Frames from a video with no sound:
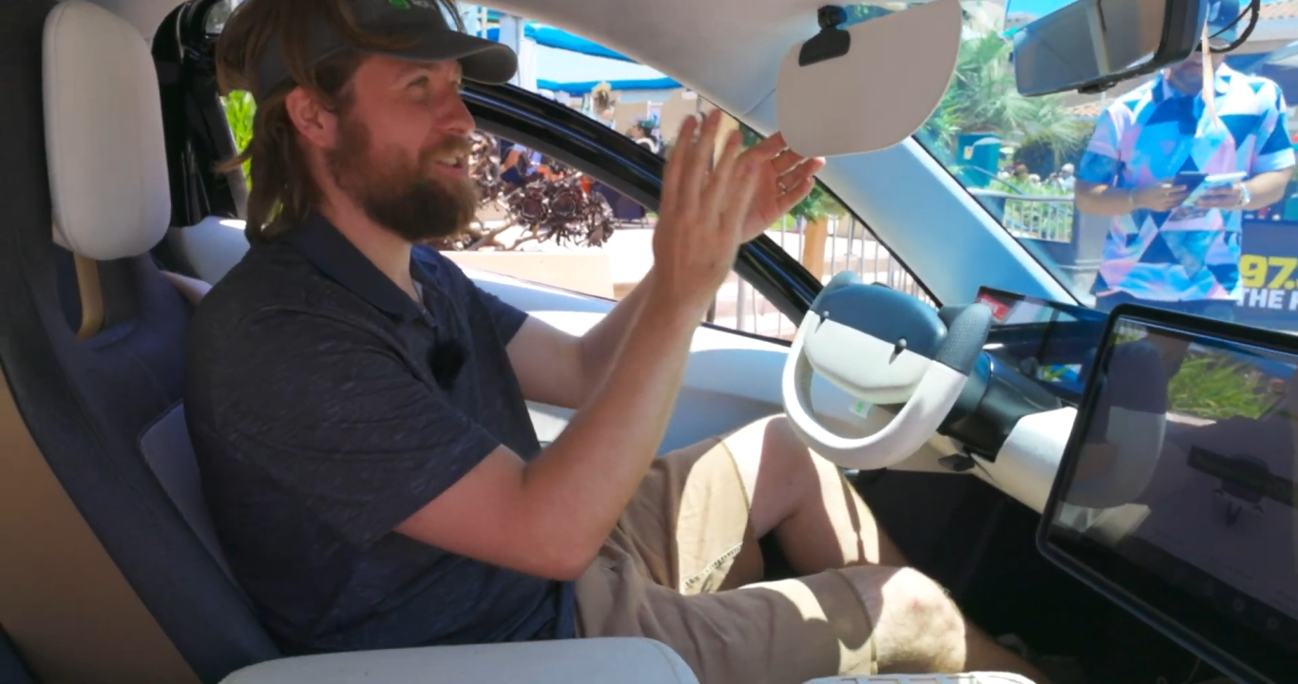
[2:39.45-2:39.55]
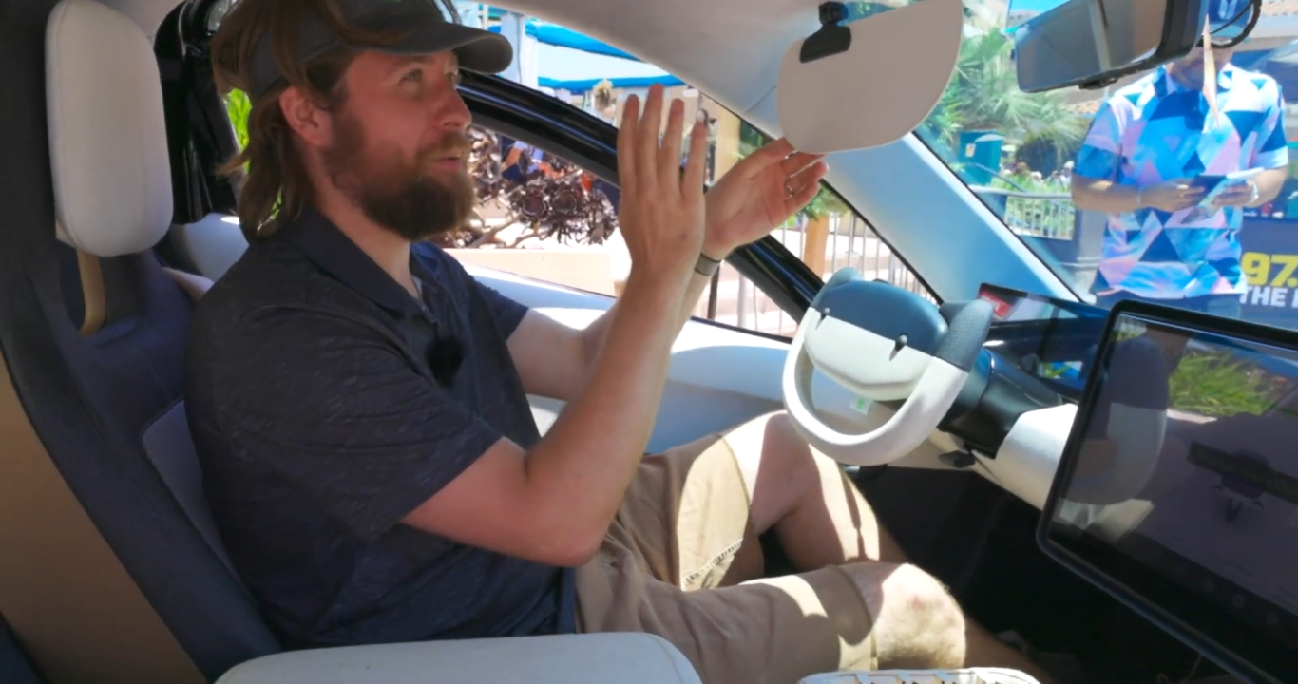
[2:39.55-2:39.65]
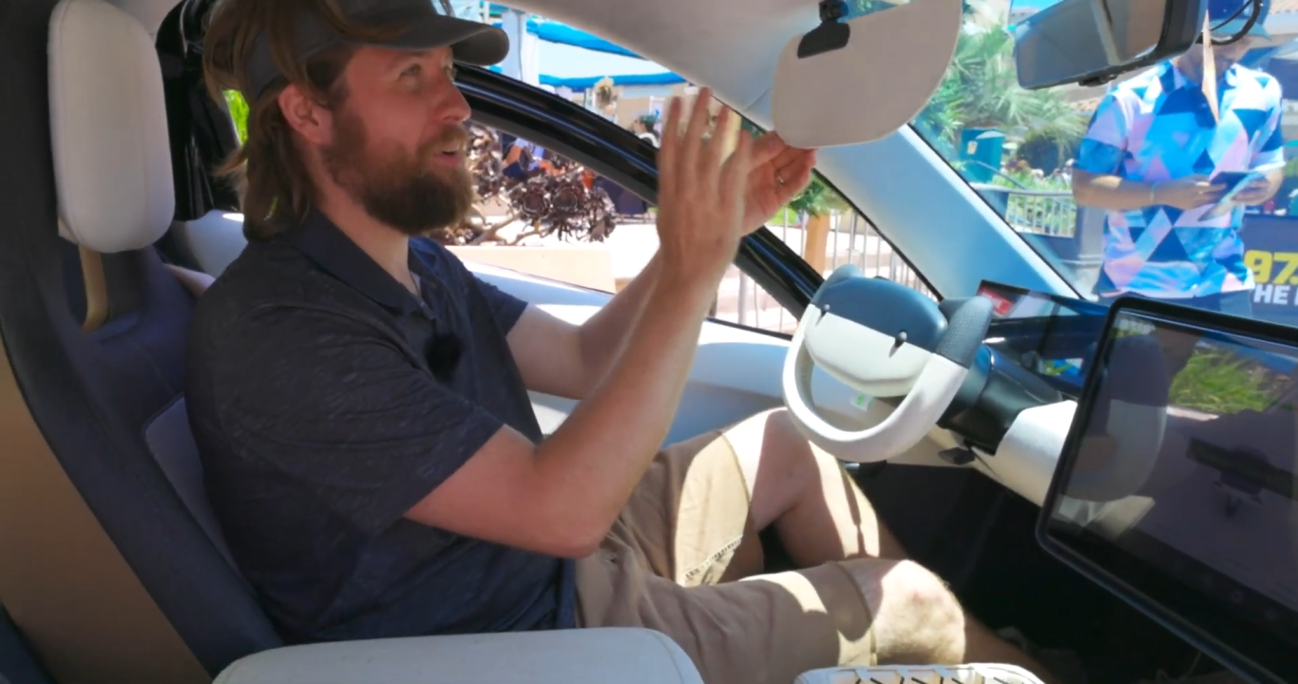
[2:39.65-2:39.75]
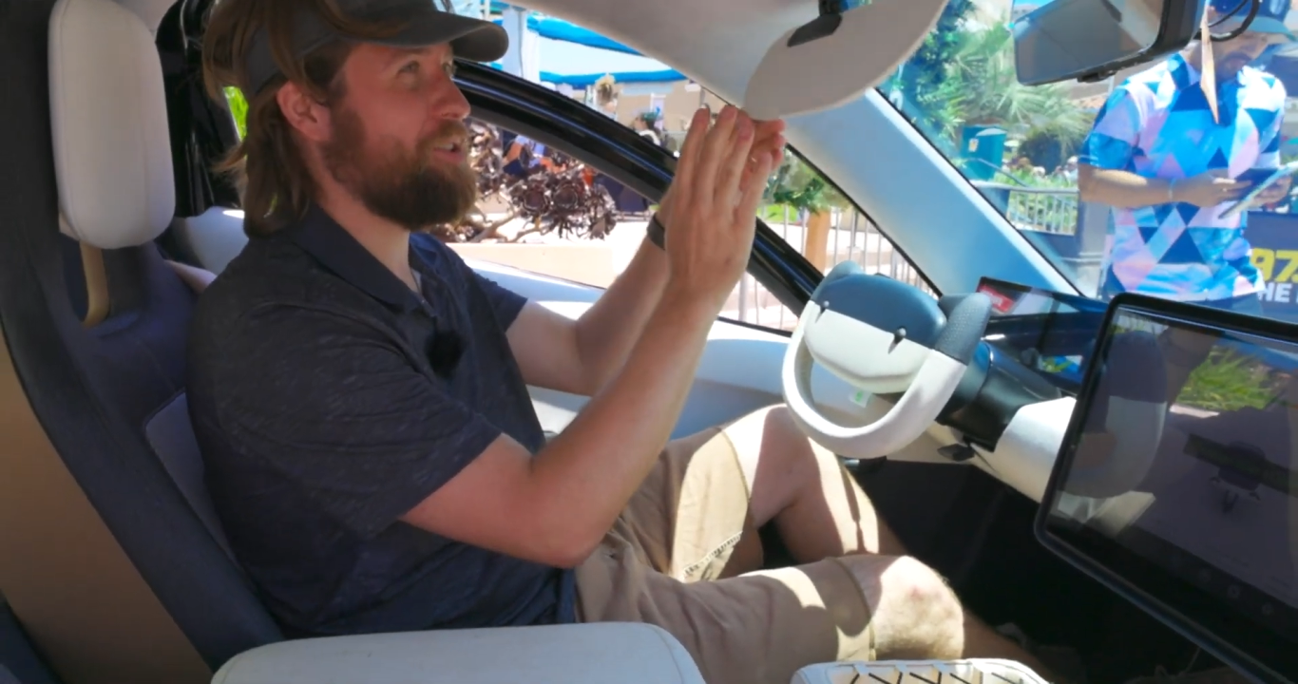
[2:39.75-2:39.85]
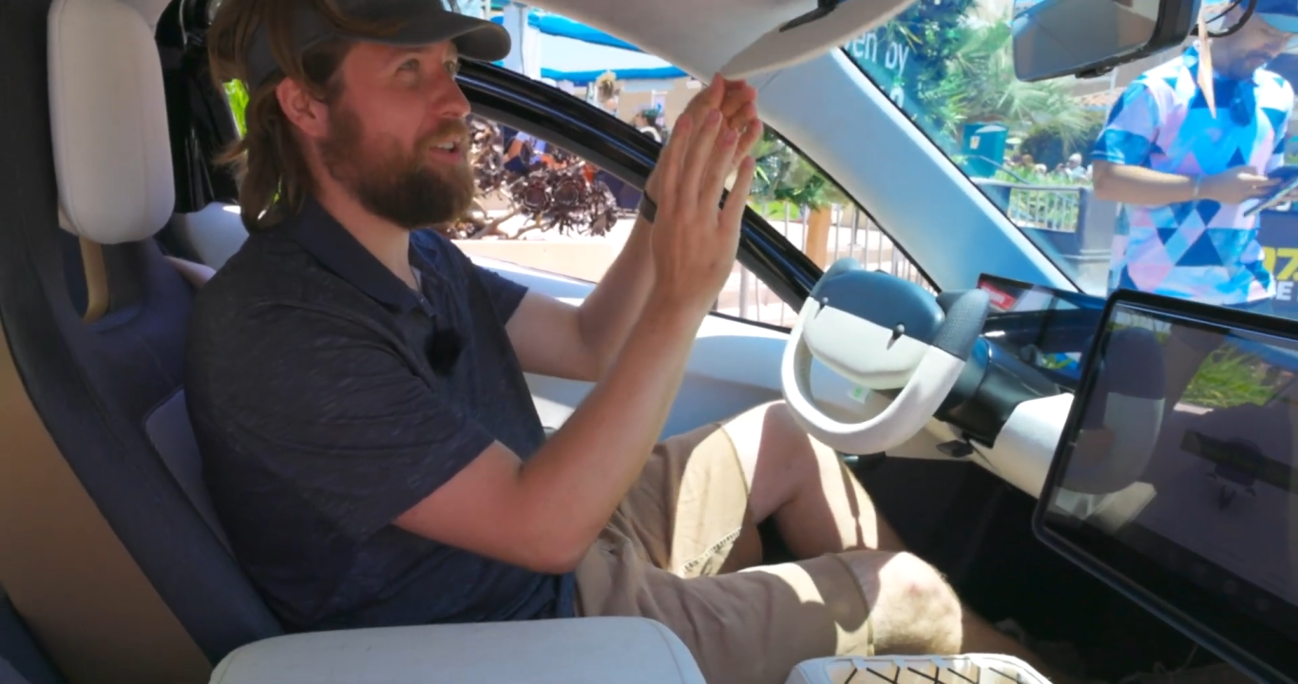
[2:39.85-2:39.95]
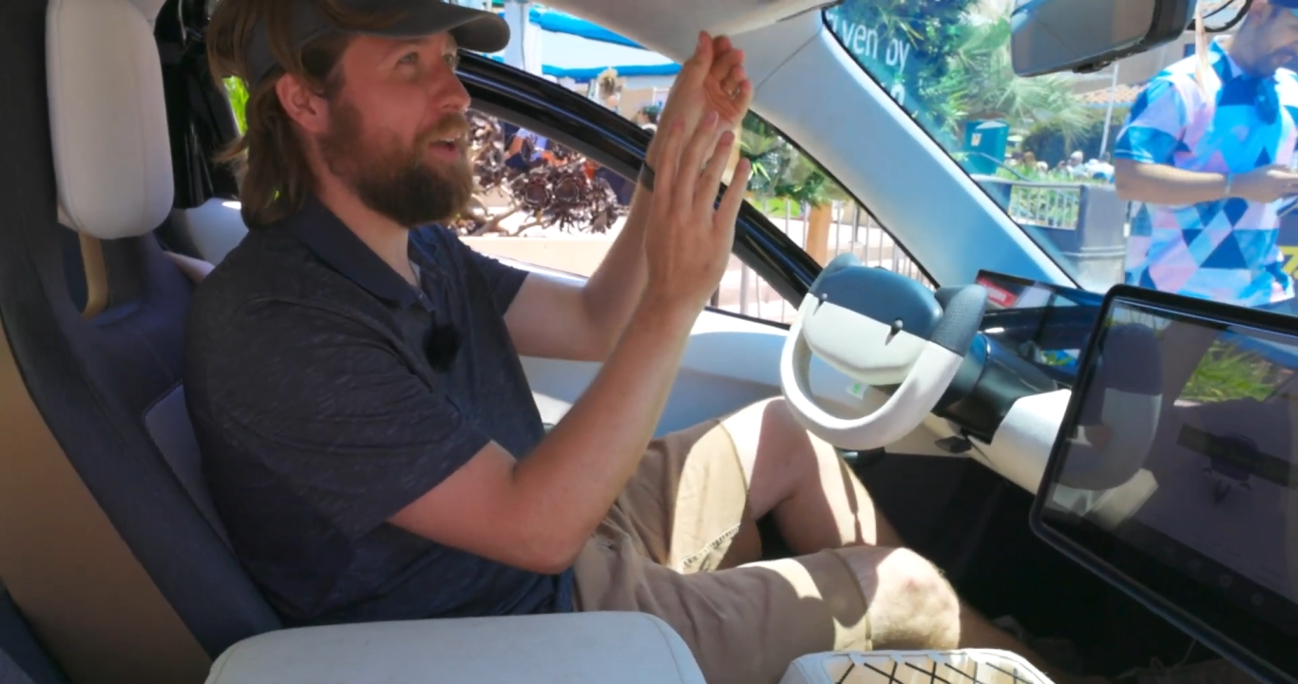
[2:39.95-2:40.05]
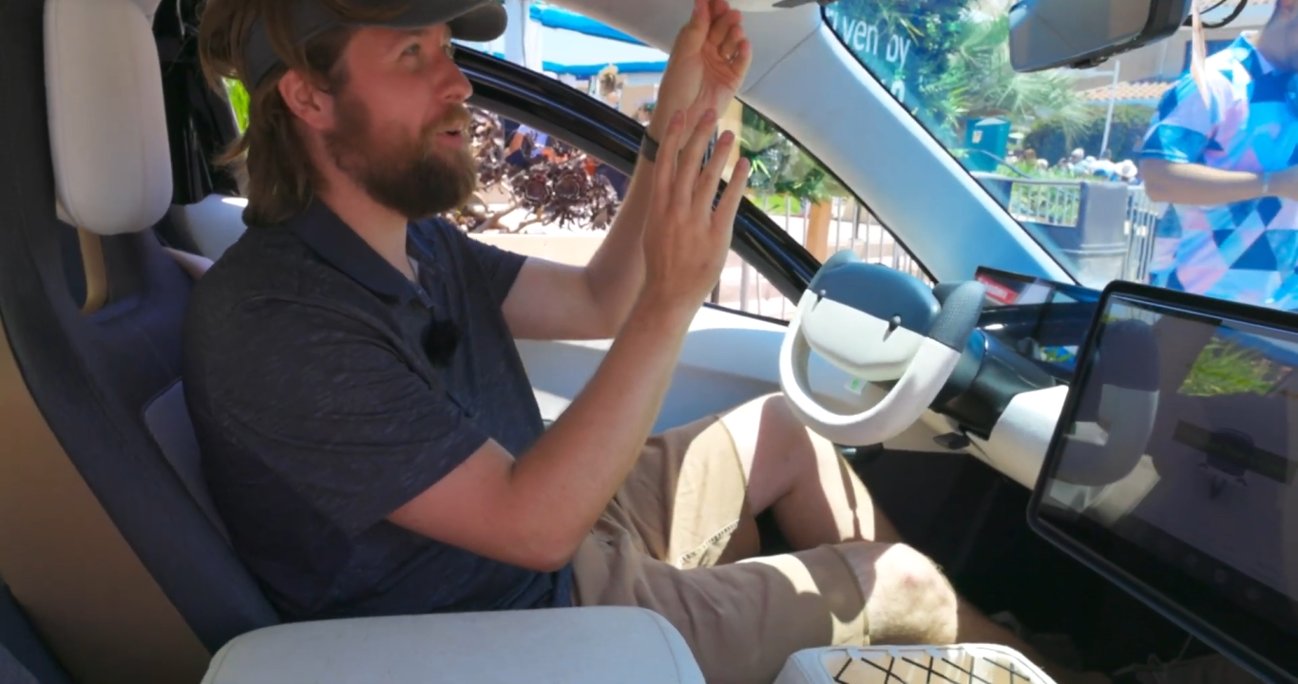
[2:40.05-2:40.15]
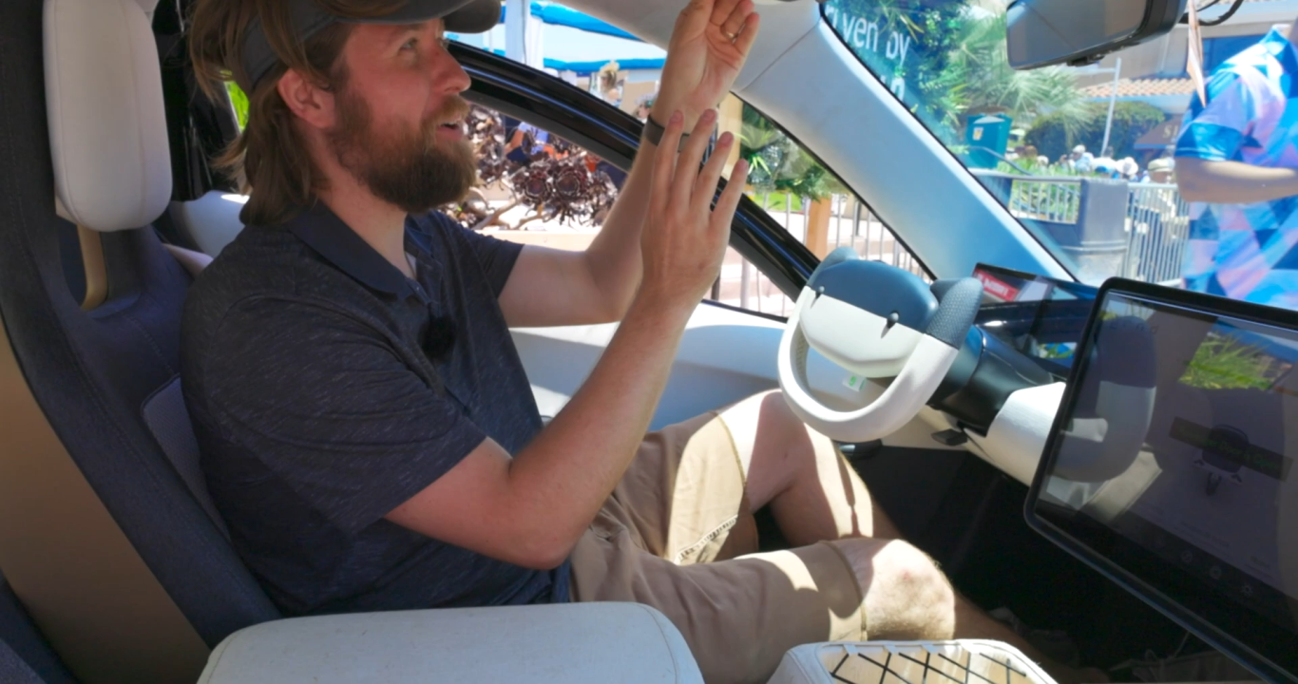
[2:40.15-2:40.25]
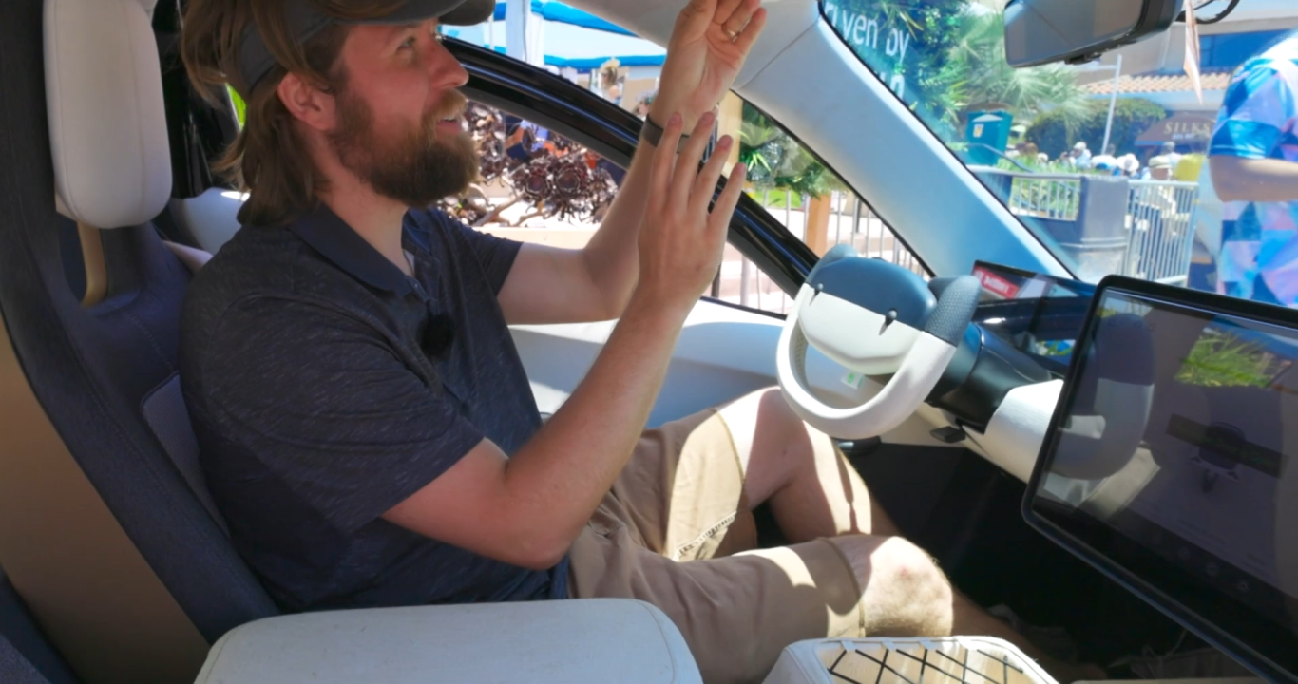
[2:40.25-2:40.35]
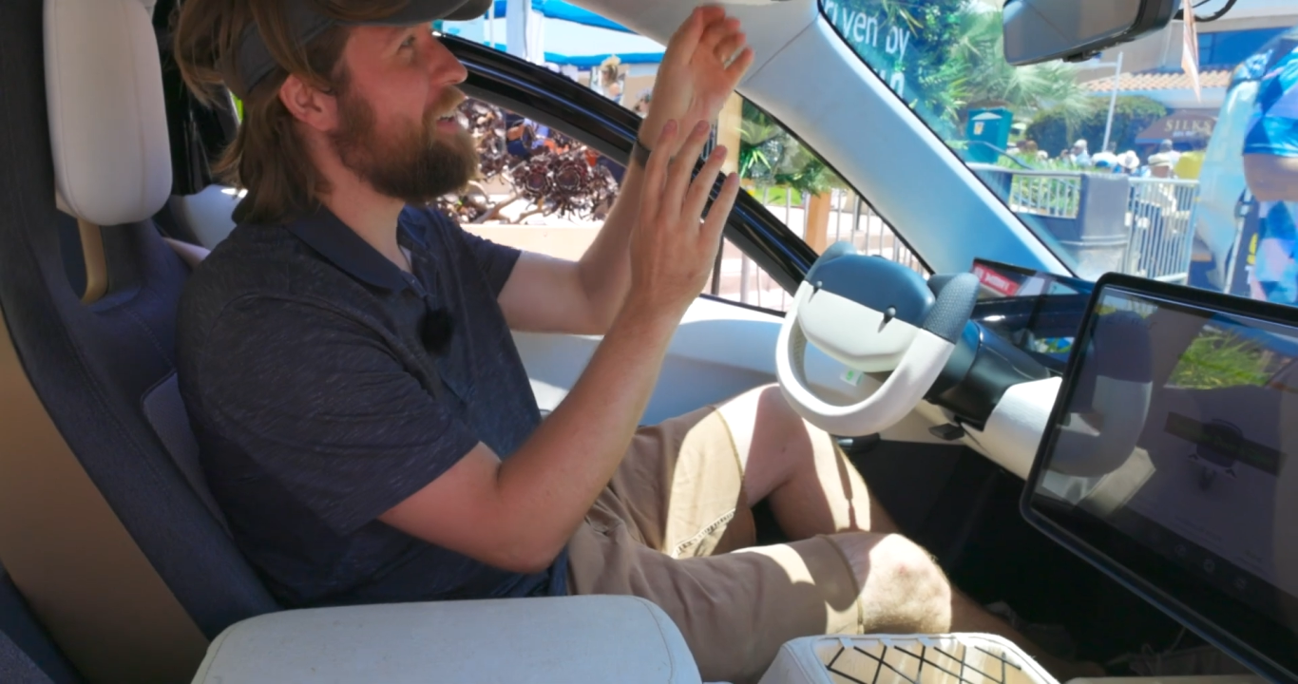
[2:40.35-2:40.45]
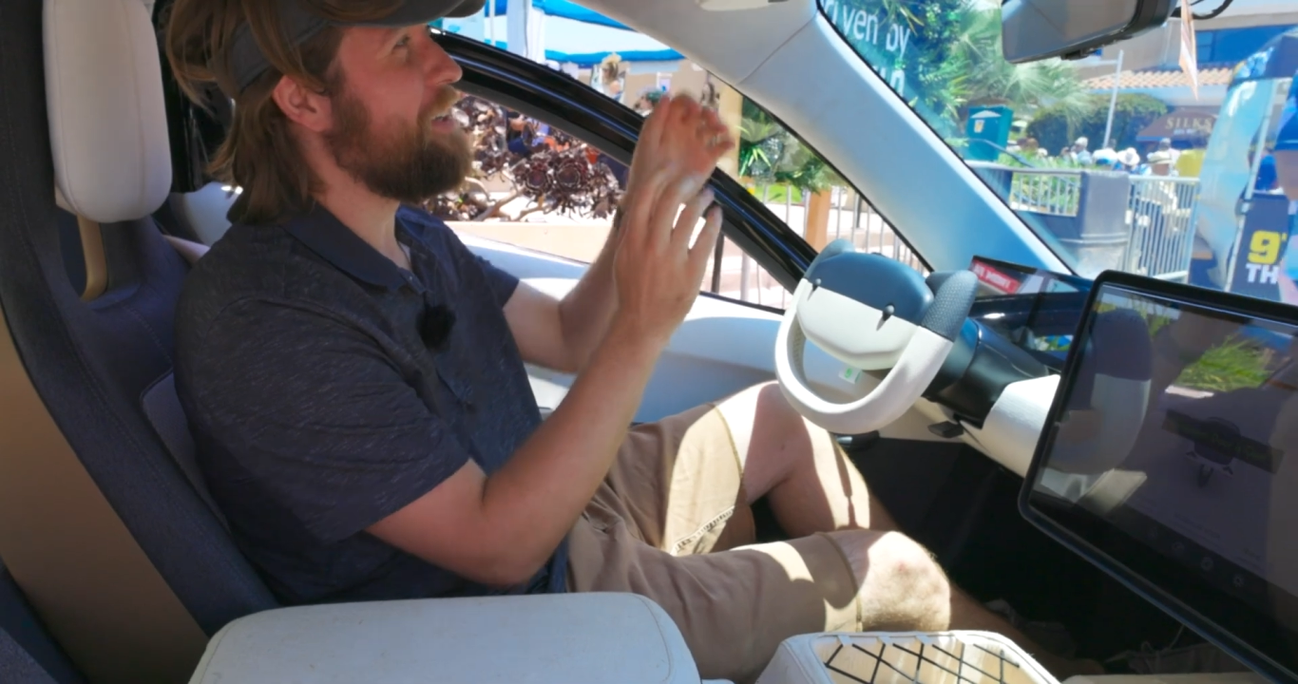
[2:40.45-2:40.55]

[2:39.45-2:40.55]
I'm pretty sure they won't,